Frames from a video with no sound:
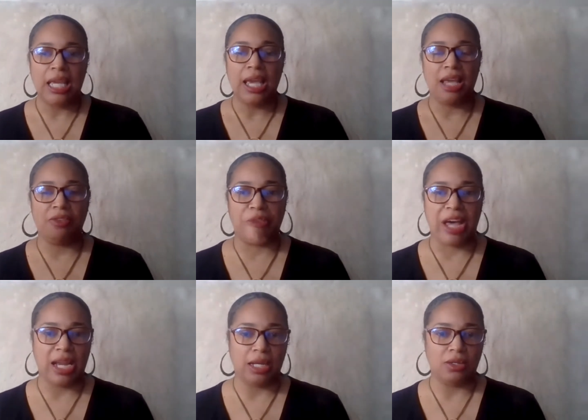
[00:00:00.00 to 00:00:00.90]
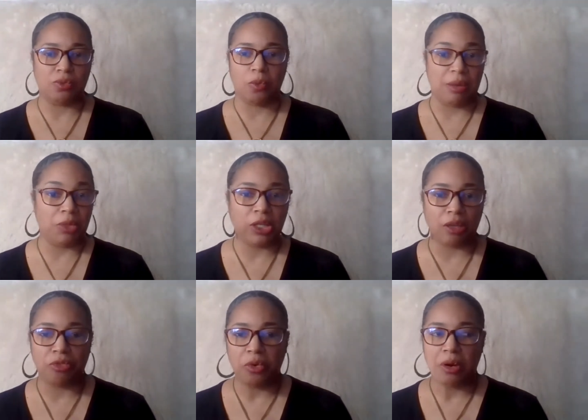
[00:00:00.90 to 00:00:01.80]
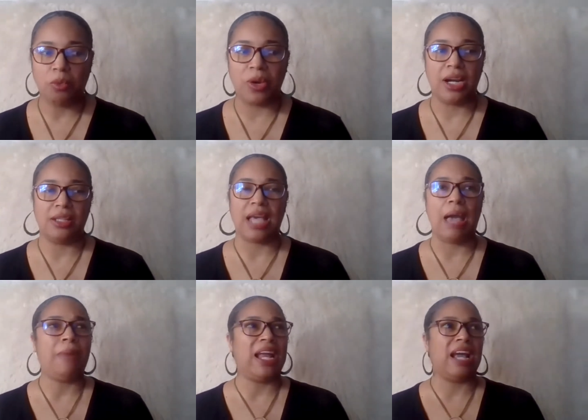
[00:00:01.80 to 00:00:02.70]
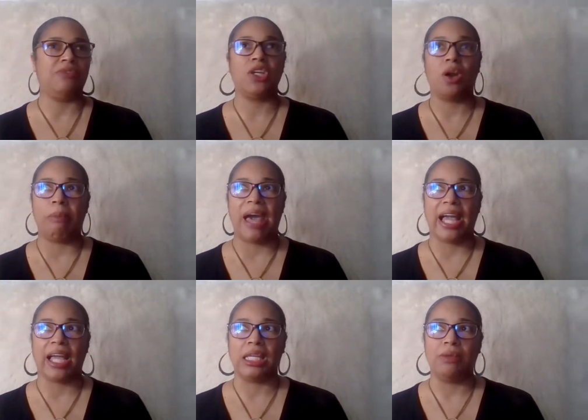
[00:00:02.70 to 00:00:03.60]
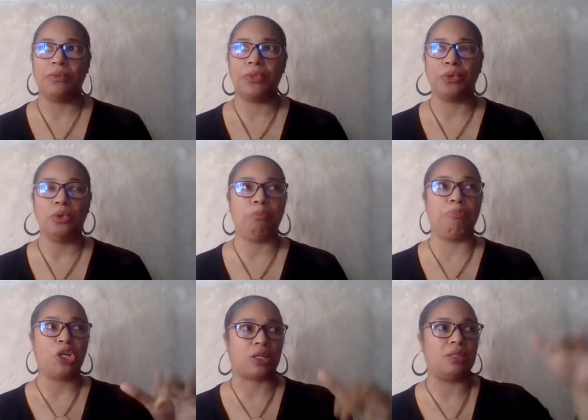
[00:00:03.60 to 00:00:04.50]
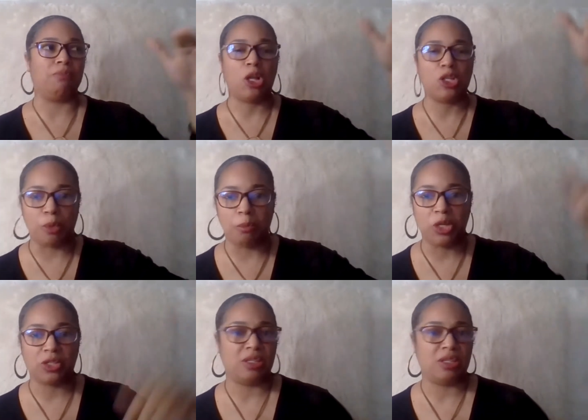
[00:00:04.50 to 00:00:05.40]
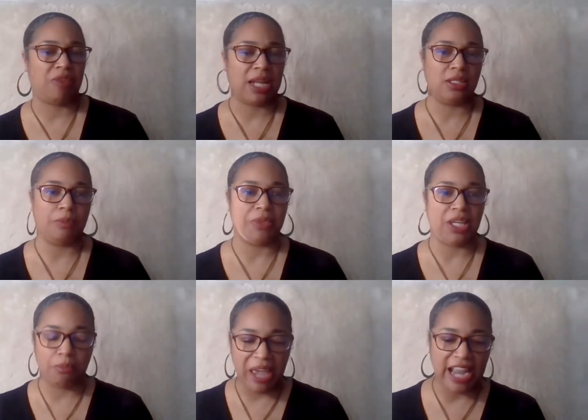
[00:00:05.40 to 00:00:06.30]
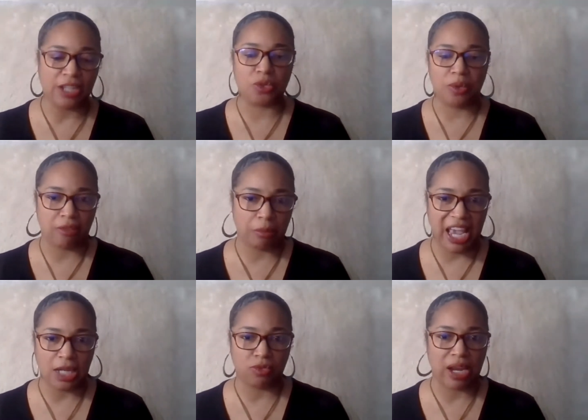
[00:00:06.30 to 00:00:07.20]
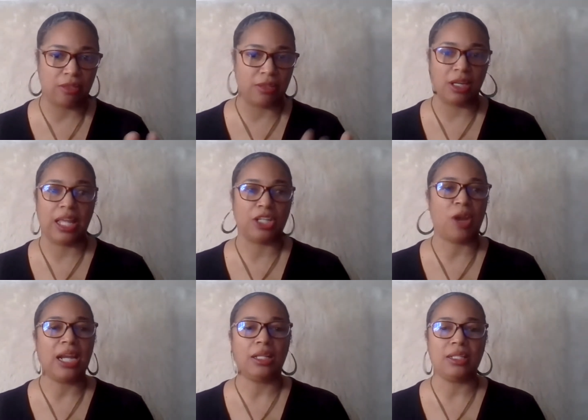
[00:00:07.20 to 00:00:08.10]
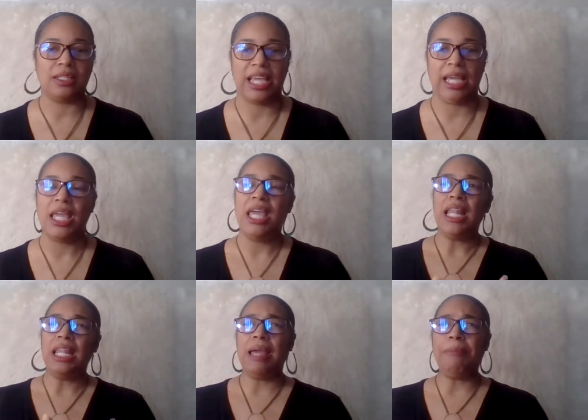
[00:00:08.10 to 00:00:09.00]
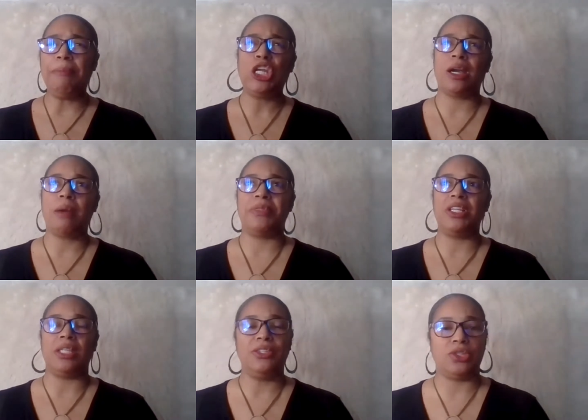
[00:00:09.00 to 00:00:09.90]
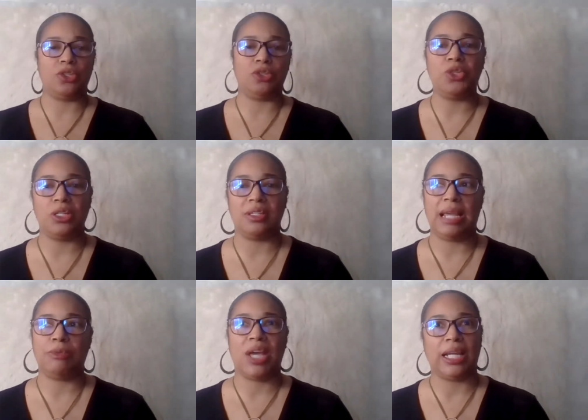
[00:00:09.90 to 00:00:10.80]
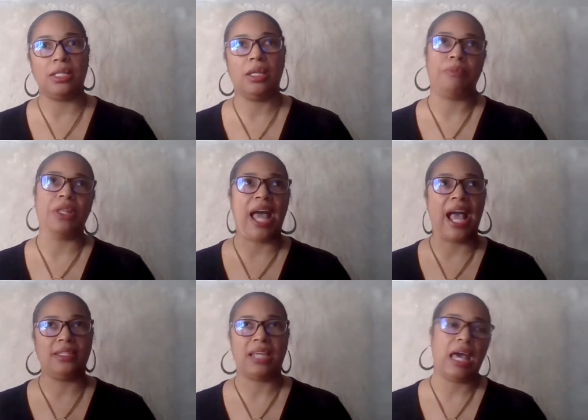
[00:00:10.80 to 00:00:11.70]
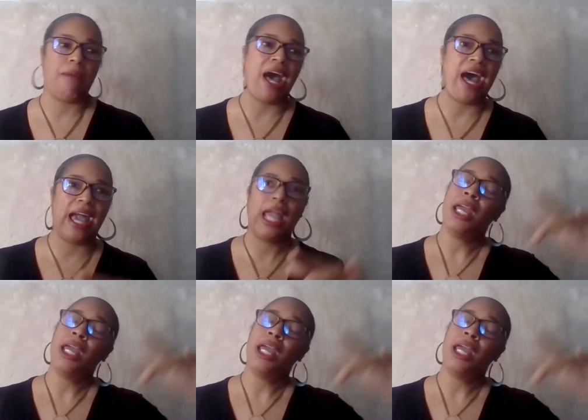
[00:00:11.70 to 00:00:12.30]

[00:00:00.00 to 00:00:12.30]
and find what I'm looking for, whereas I might have to go back through books, multiple books, to find something and page through every page, rather than electronically saying, let me look up this institution's name so I can look up the last time I